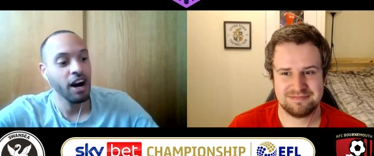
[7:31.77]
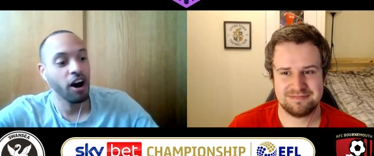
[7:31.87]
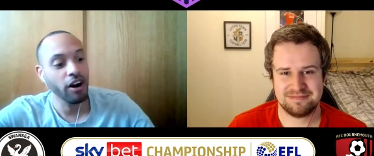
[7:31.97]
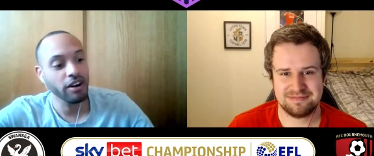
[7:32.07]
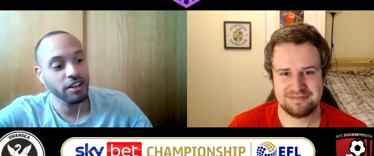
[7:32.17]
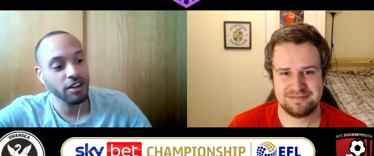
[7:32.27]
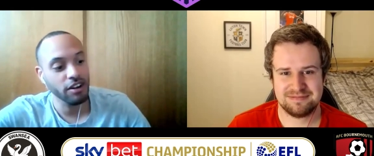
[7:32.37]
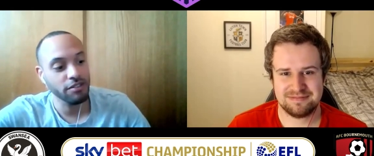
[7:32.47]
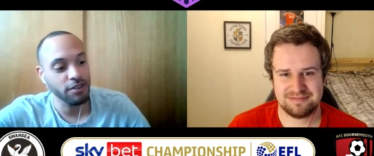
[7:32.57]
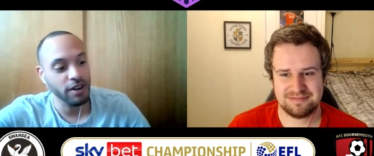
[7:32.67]
Speaker 1: I'm going to
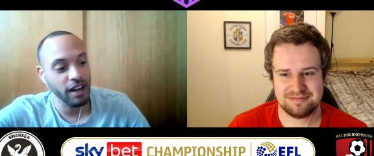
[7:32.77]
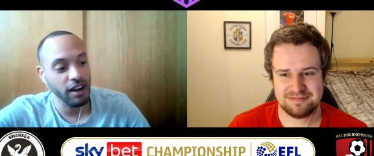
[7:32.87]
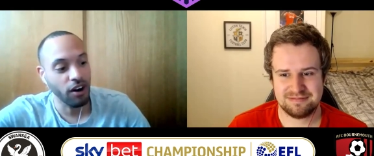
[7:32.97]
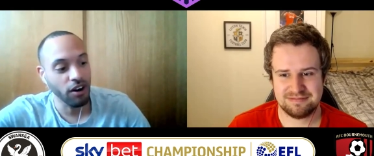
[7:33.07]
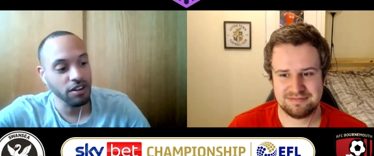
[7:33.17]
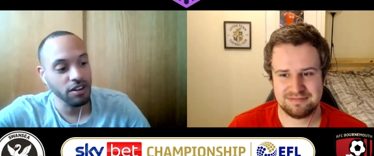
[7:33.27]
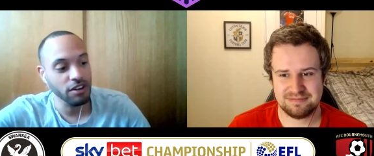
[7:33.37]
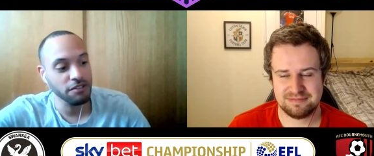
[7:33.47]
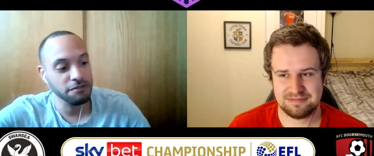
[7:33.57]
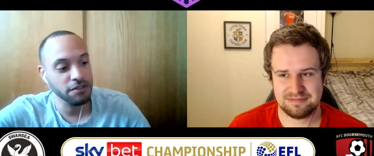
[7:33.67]
go for I'm going to
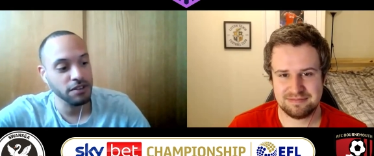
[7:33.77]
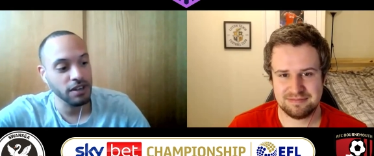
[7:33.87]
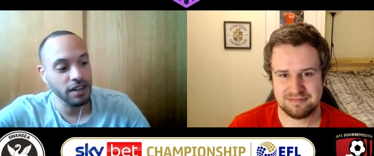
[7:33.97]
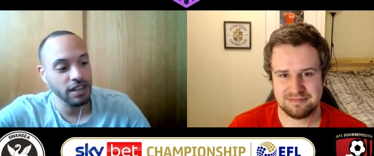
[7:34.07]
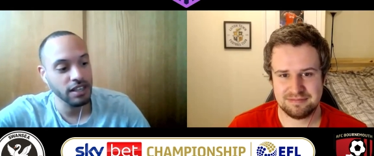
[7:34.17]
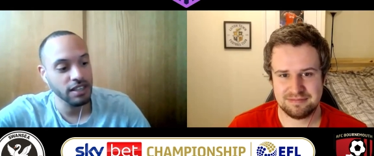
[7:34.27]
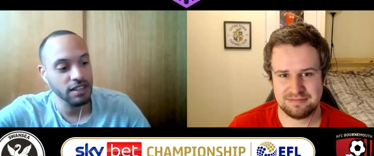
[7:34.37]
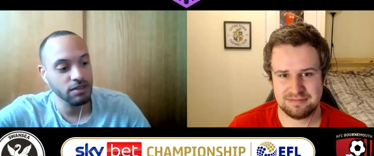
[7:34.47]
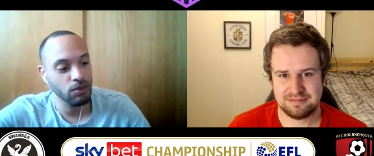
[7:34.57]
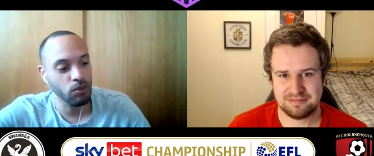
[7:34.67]
go for
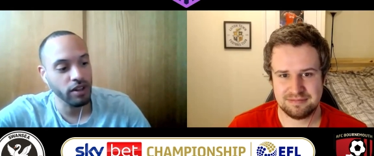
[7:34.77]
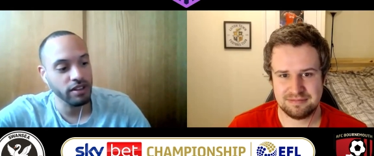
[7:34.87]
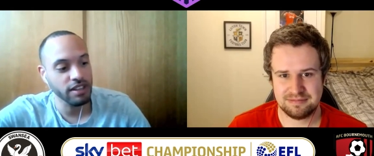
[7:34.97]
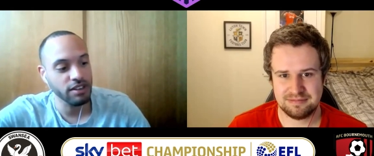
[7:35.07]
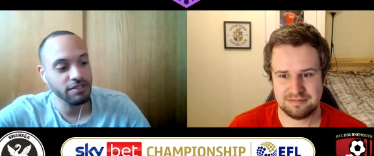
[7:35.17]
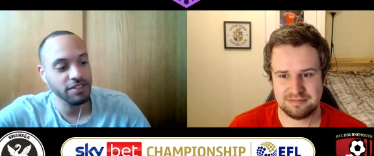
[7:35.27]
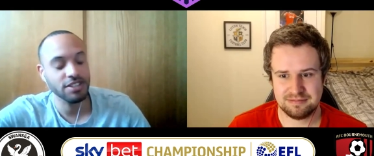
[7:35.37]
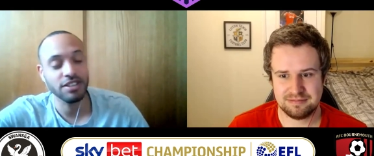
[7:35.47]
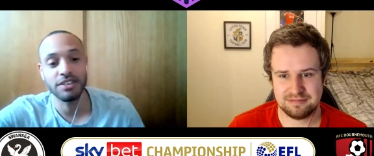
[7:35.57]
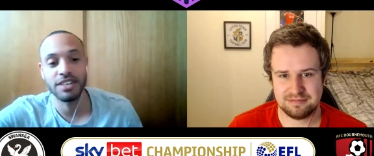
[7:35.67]
a one 0
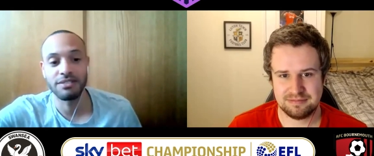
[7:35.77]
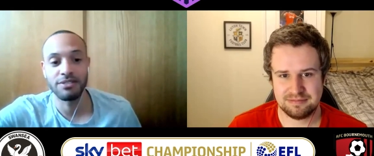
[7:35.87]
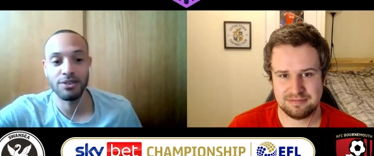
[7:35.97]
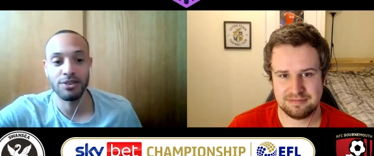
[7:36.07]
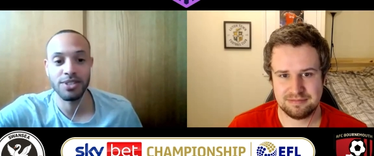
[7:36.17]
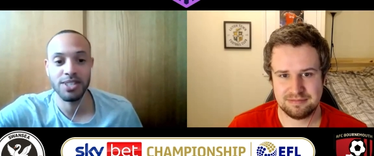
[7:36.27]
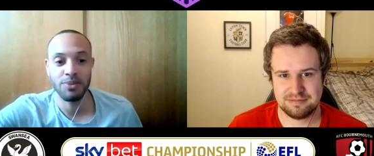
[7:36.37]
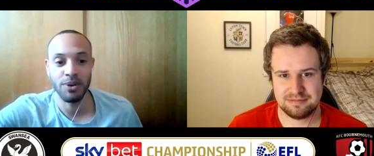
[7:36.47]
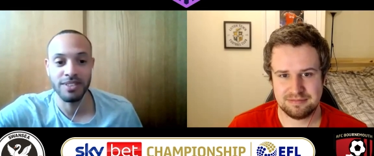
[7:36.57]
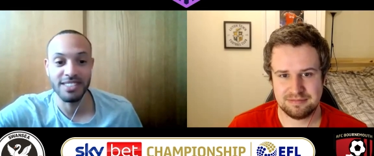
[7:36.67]
victory for
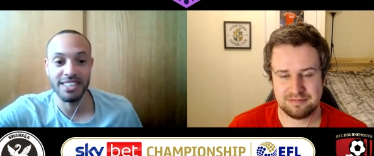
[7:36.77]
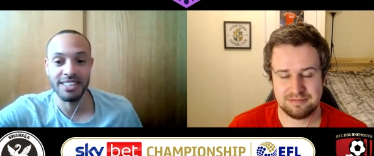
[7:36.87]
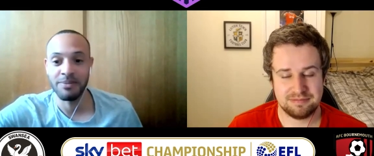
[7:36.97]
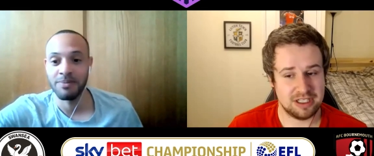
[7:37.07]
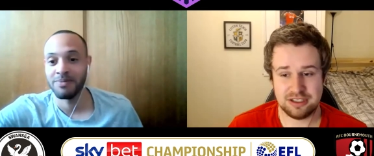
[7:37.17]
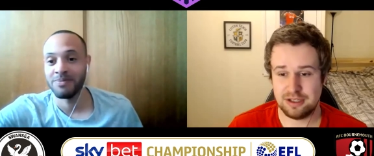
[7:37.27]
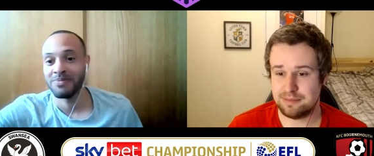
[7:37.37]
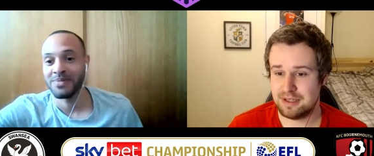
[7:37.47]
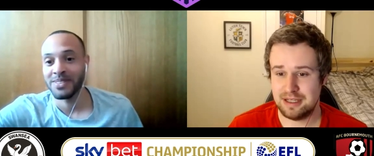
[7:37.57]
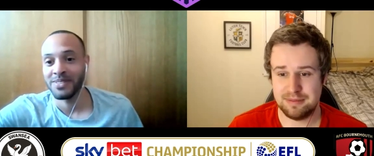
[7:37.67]
Swansea.
Speaker 2: I
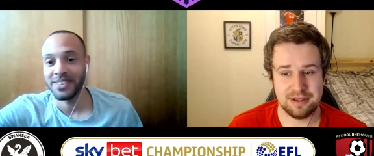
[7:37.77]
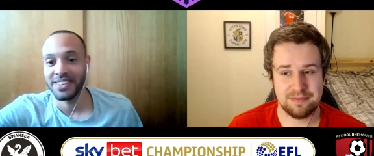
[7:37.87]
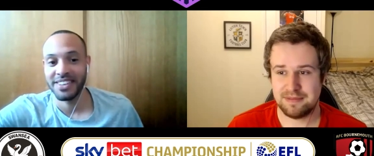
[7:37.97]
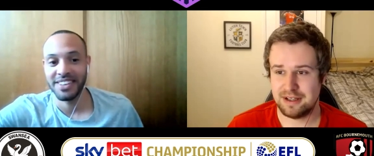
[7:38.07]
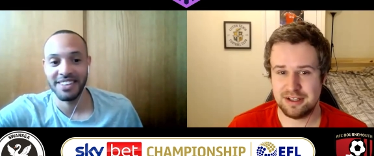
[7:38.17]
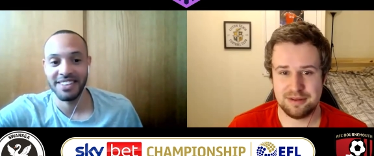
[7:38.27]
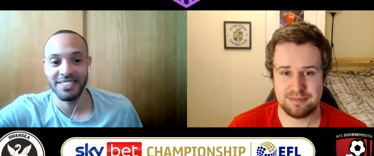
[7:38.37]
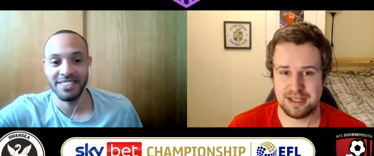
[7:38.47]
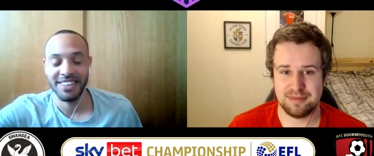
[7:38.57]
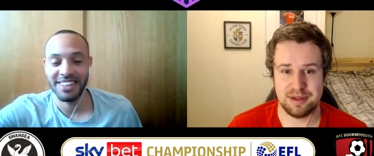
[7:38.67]
don't blame you. I
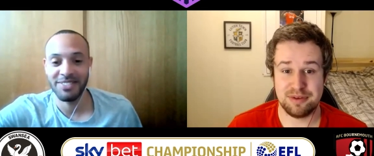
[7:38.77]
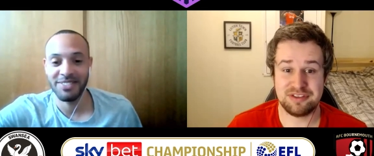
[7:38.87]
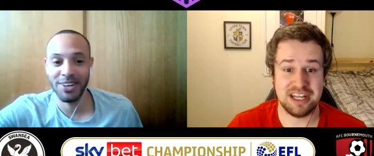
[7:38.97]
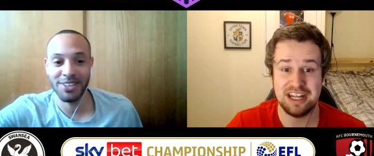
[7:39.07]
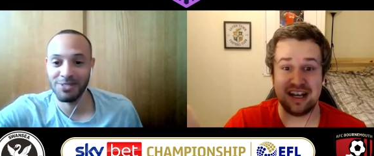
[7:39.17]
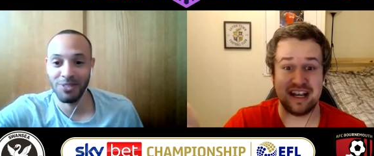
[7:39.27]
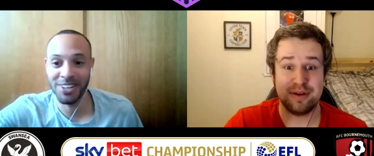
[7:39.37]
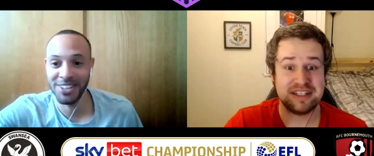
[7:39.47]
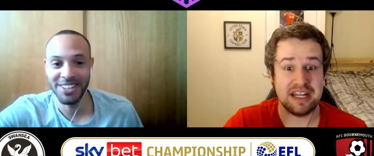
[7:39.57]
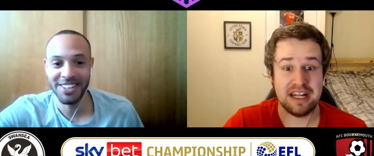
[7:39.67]
don't blame you. we've seen it. In,
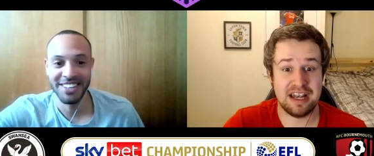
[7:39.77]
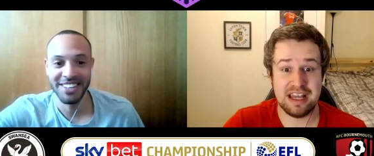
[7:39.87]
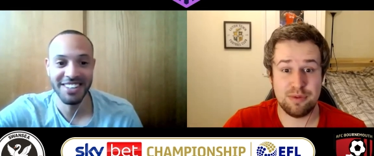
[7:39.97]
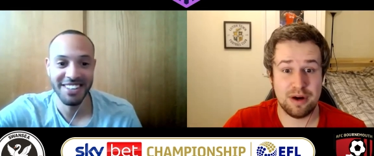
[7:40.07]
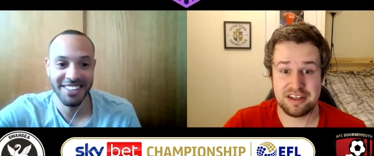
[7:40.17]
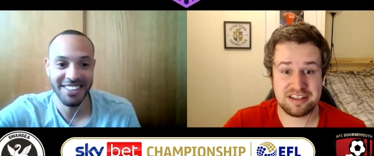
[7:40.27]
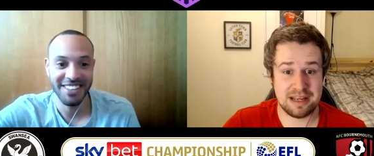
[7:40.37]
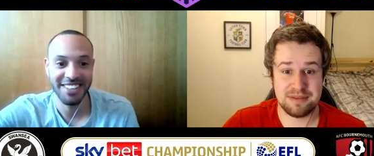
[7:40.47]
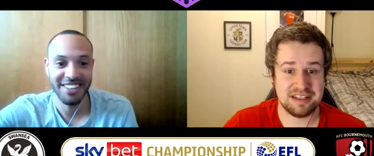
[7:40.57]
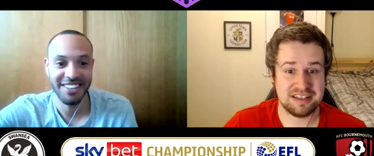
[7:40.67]
we've seen it in League One. The
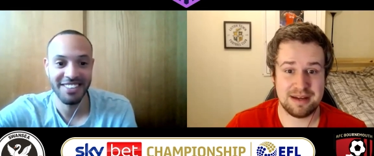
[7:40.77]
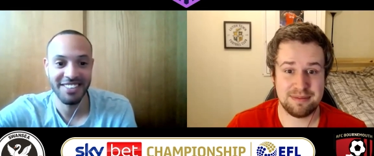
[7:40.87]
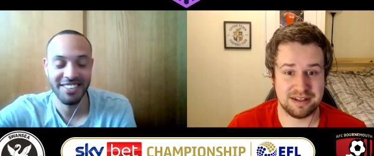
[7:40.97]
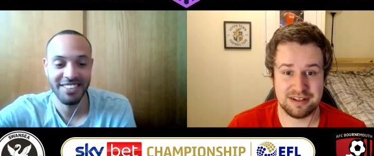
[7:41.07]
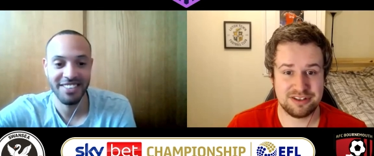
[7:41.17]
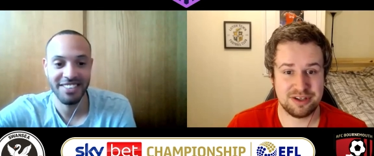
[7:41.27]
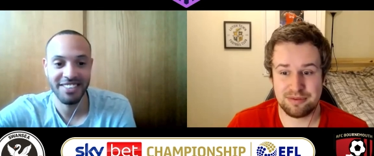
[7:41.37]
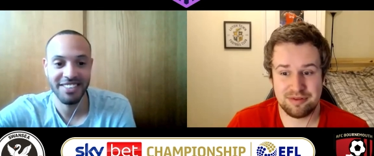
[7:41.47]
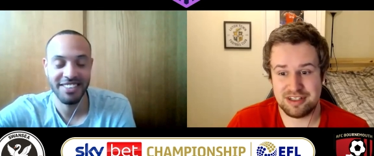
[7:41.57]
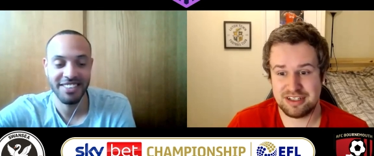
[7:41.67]
same thing's happening. The
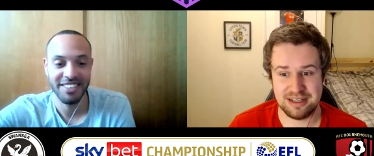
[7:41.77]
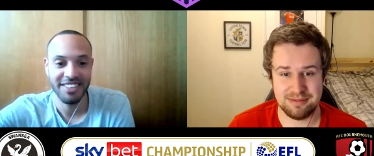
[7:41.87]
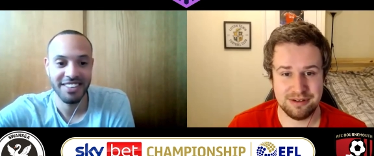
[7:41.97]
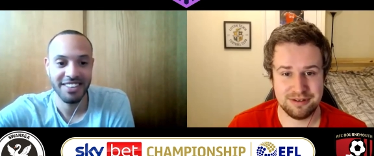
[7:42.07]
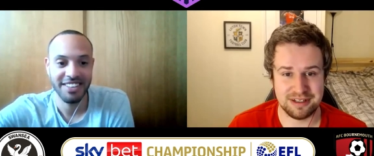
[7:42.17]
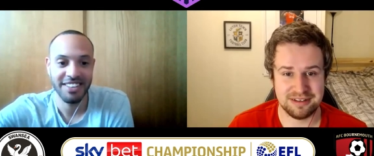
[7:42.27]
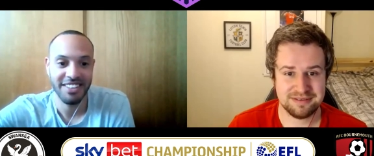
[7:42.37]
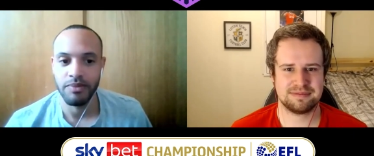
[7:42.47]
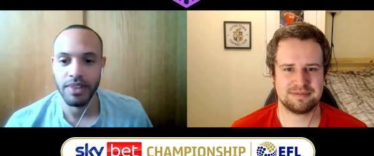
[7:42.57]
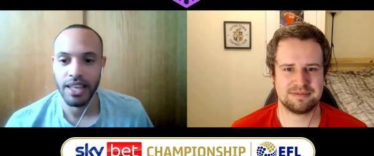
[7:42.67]
top three just keep losing.
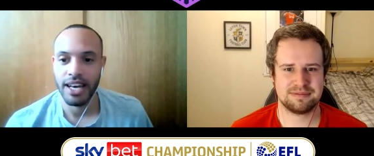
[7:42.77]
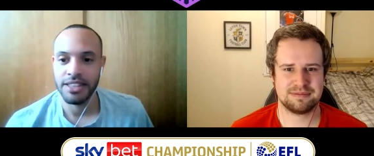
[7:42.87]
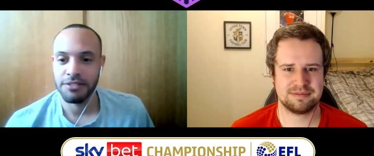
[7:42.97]
Speaker 1: And the